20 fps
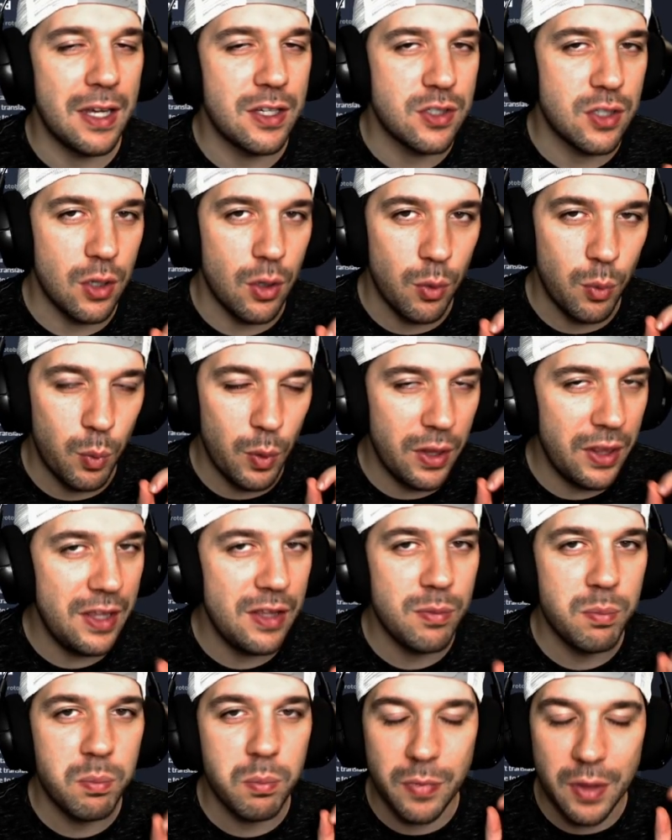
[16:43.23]
So, really,
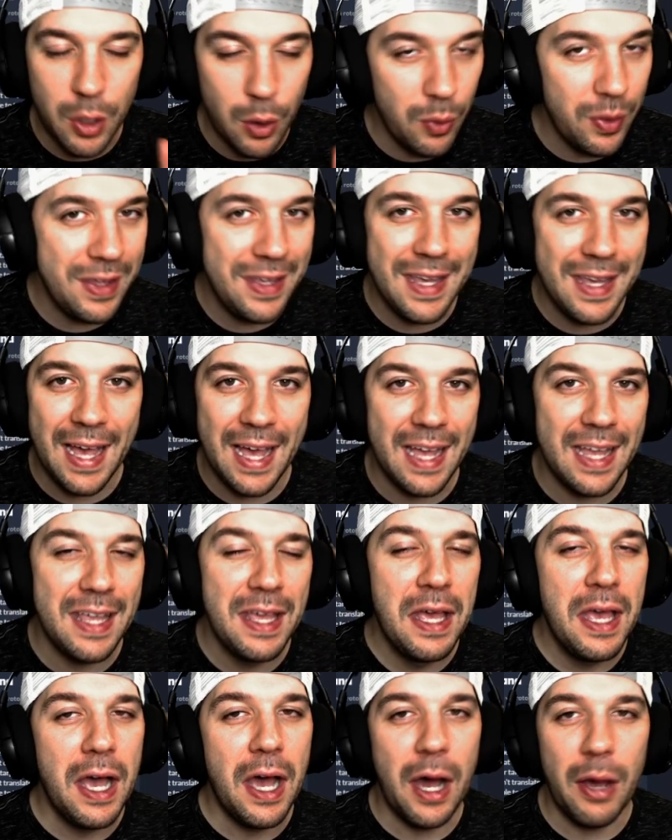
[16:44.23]
the only guy
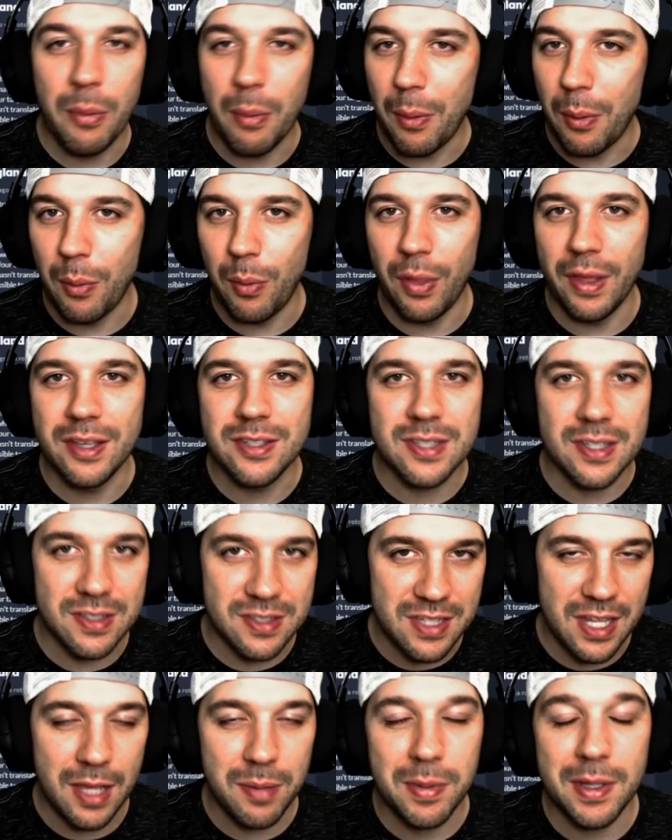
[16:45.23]
on the whole list is
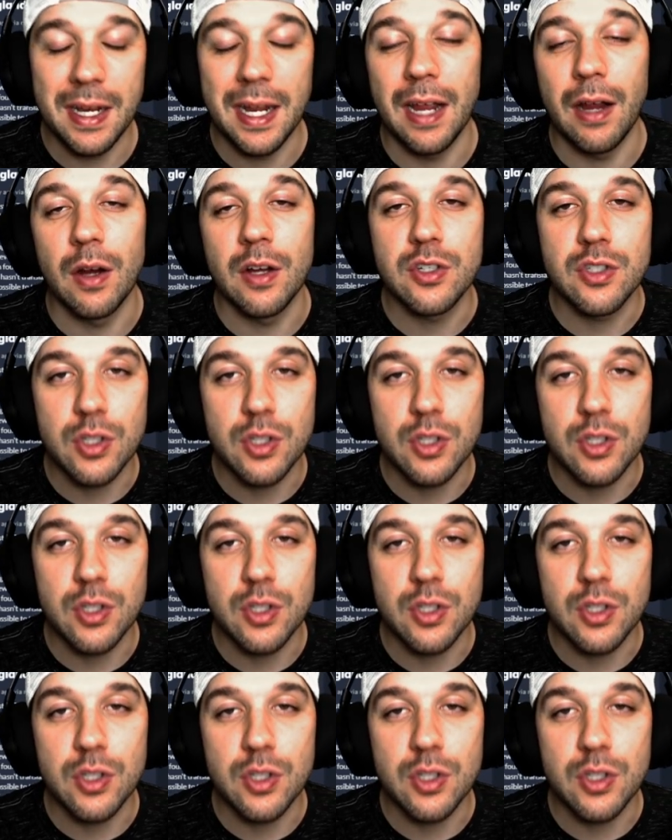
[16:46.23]
Damien Harris.